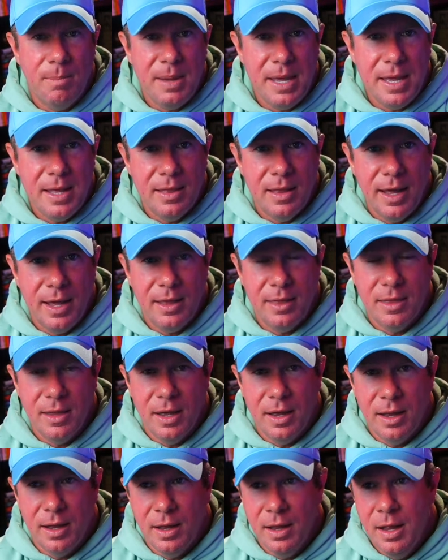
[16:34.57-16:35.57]
of be like
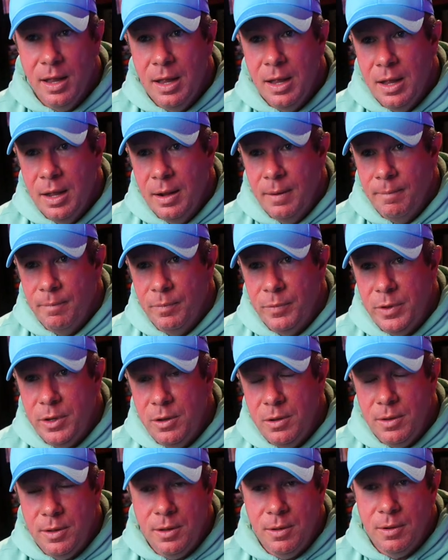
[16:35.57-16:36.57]

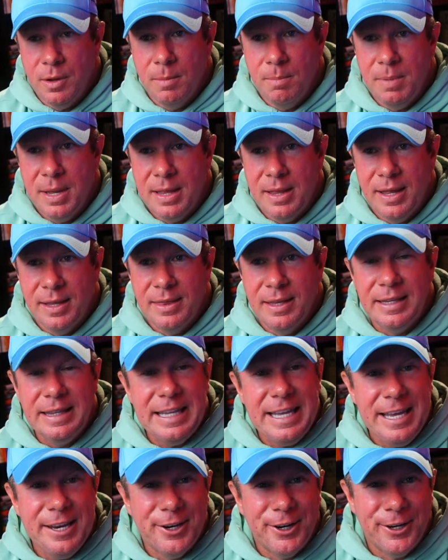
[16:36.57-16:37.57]
you can be like the
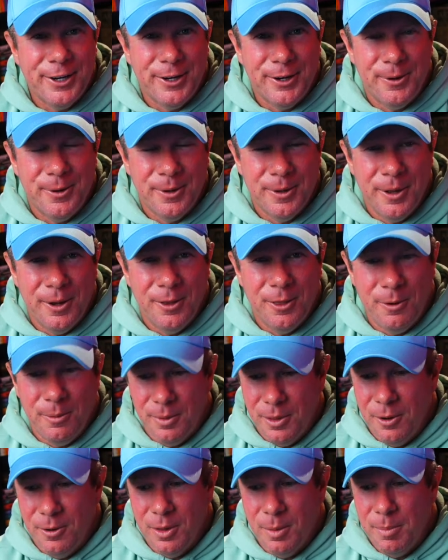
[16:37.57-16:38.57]
leader, or
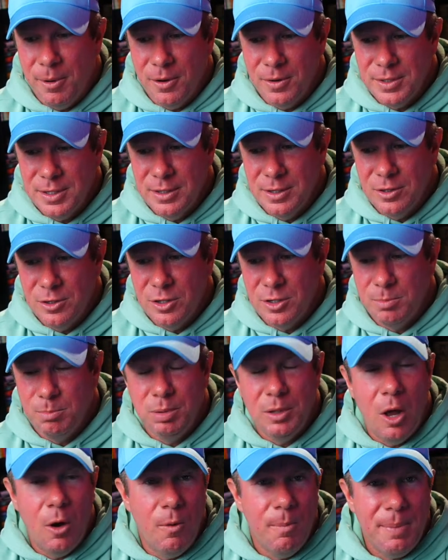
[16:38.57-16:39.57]
the person that's just
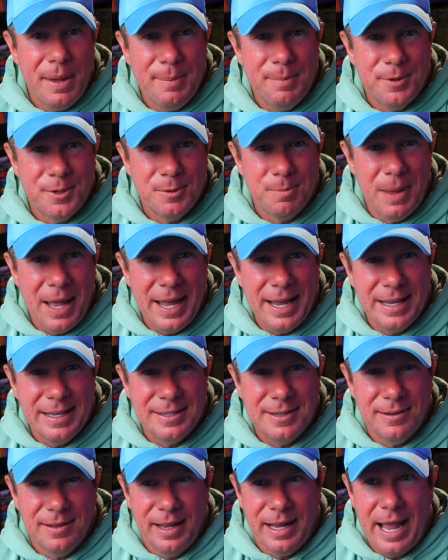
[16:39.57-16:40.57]
blown people's
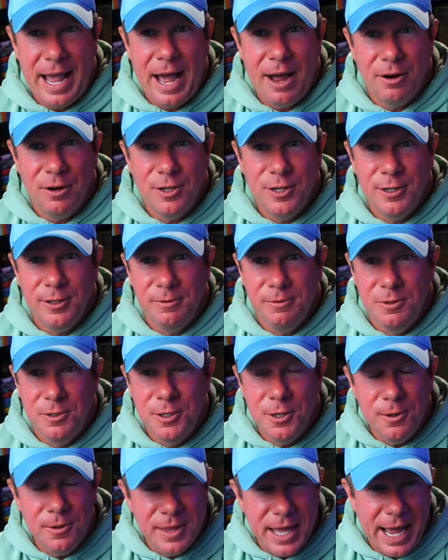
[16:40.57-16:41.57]
minds. They're like, how did you
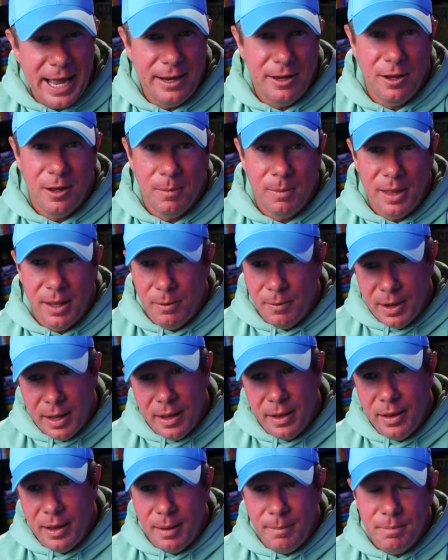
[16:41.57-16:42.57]
do that? And you can be like,
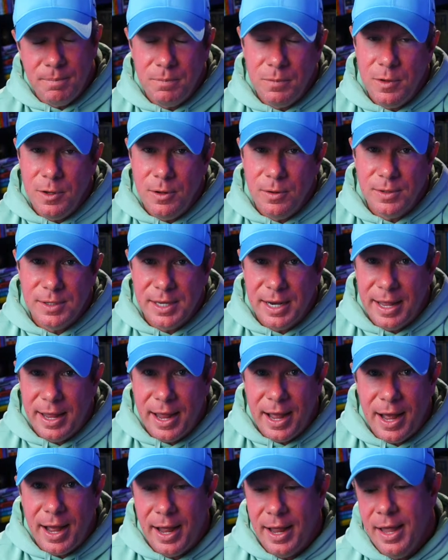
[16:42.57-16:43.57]
well, I'm using
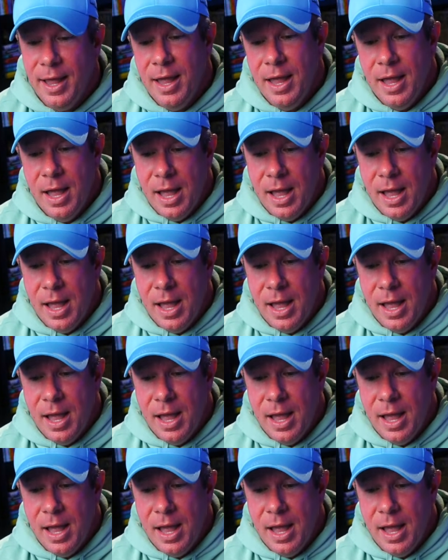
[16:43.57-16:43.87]
AI.